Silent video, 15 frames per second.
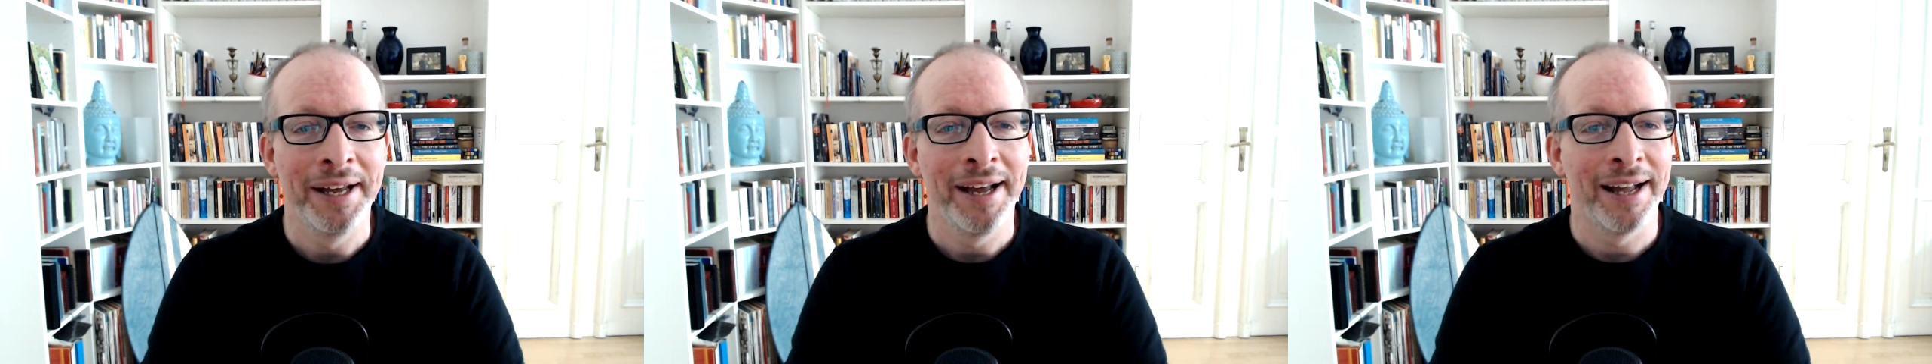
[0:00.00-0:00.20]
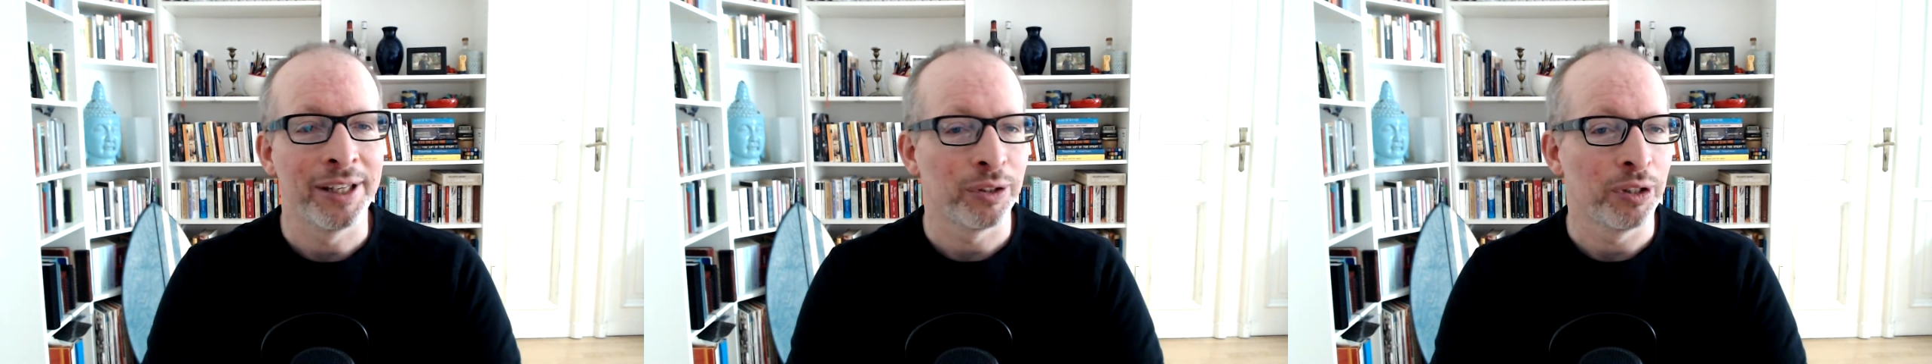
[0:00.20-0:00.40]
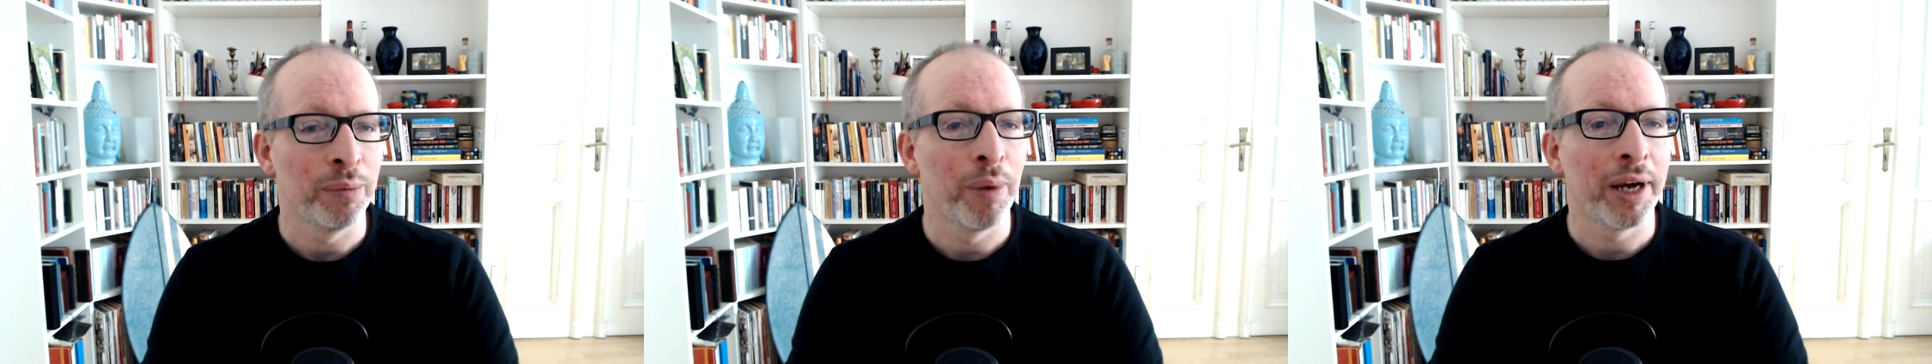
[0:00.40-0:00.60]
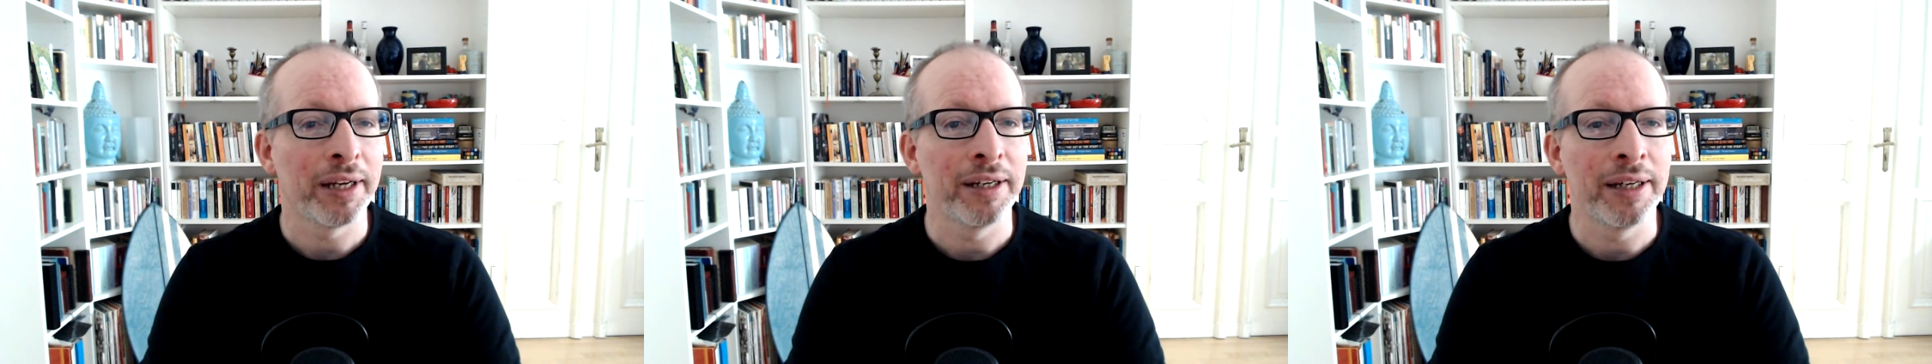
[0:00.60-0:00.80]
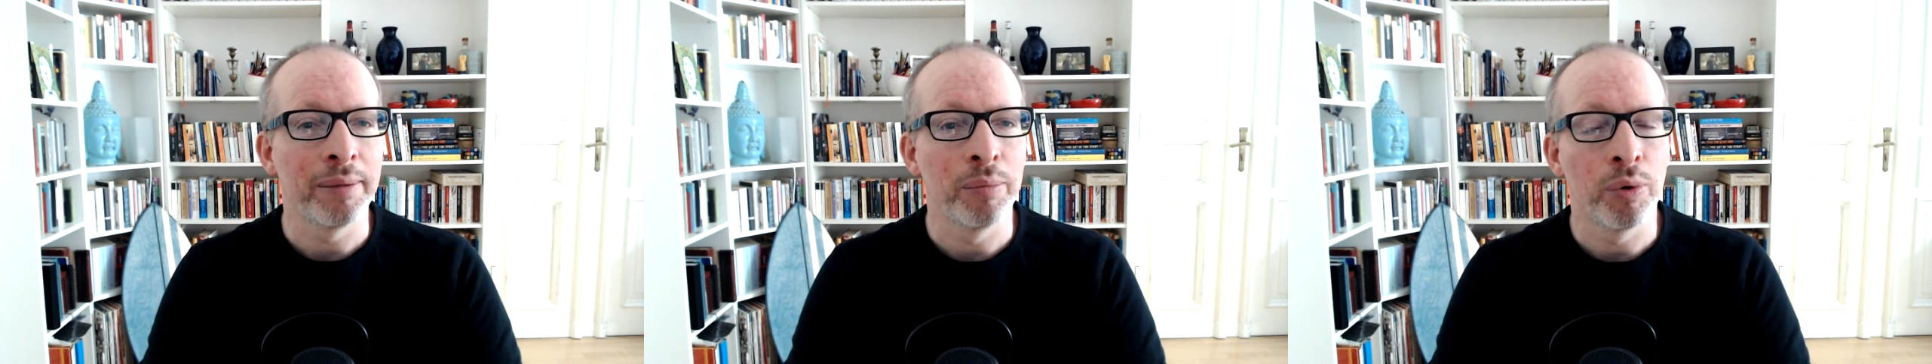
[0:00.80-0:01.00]
And so you might
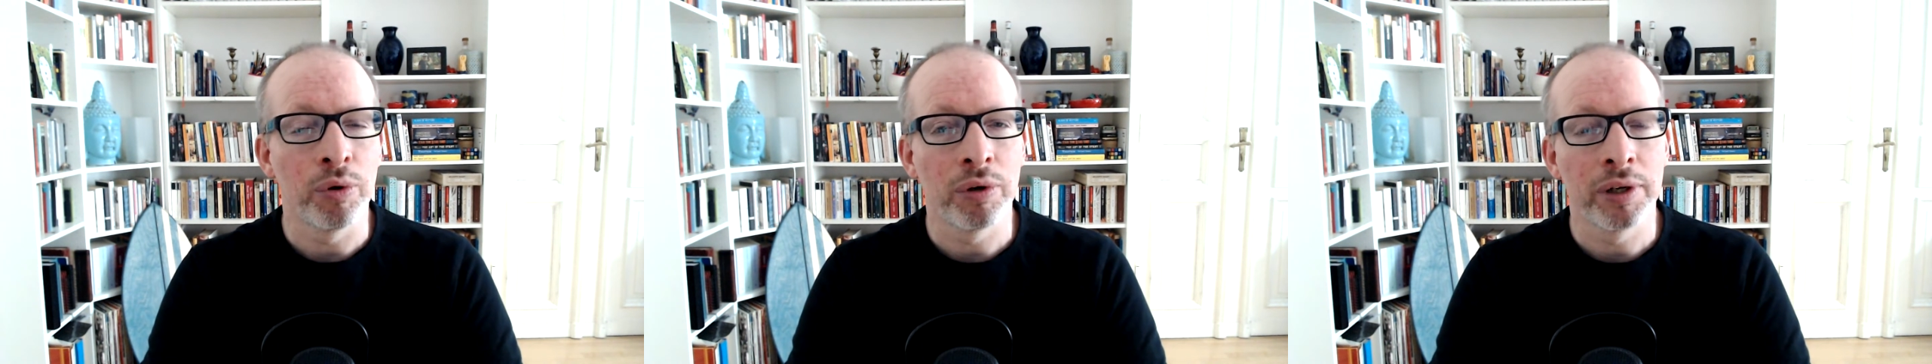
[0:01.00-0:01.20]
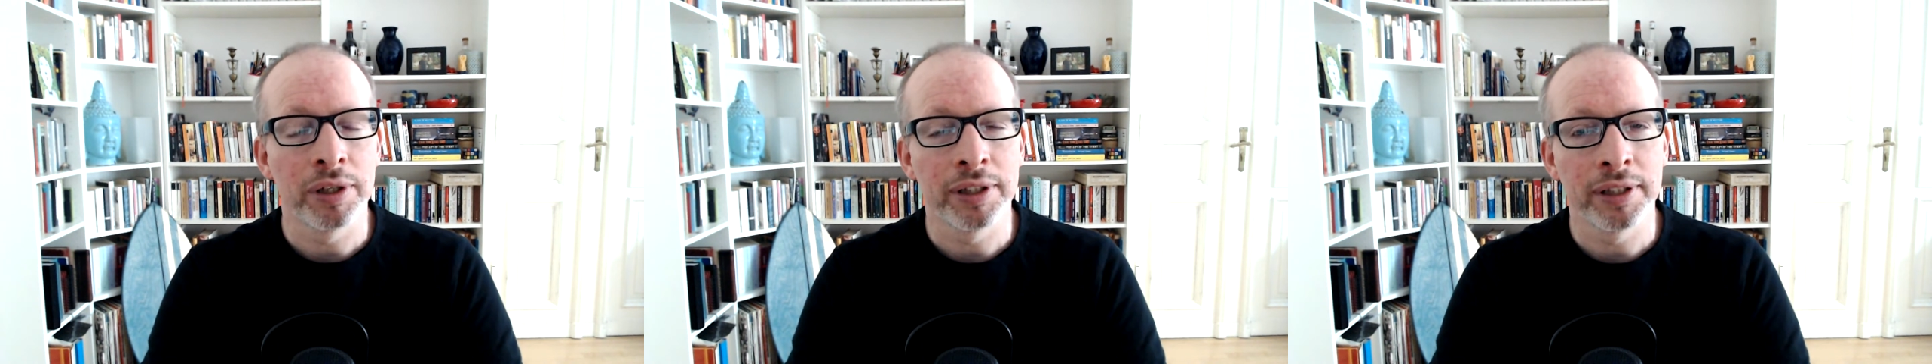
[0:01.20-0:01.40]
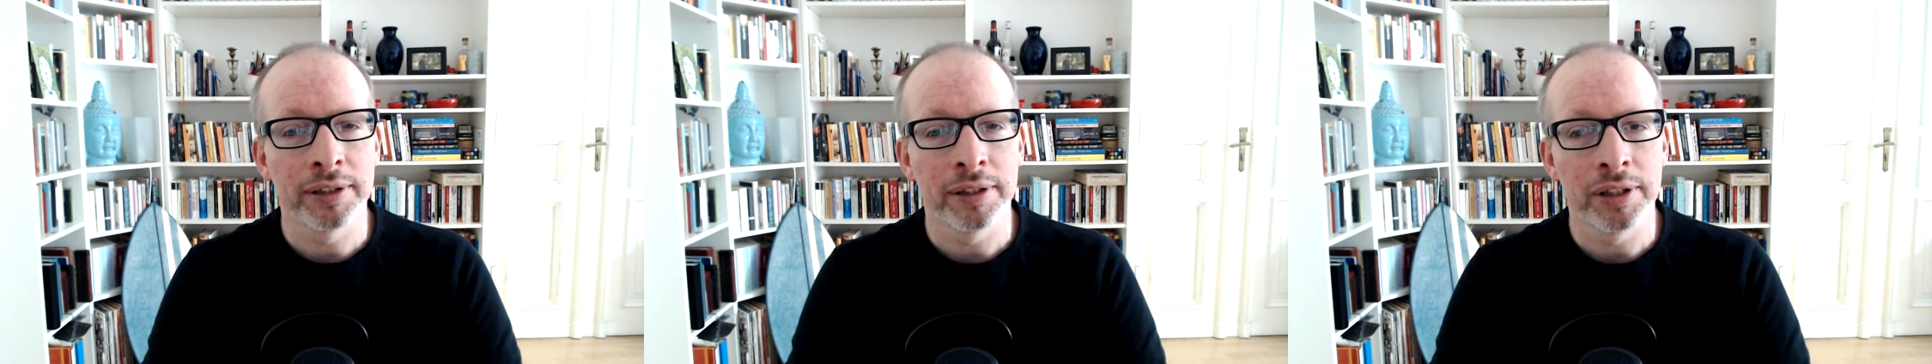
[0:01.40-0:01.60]
need more assistance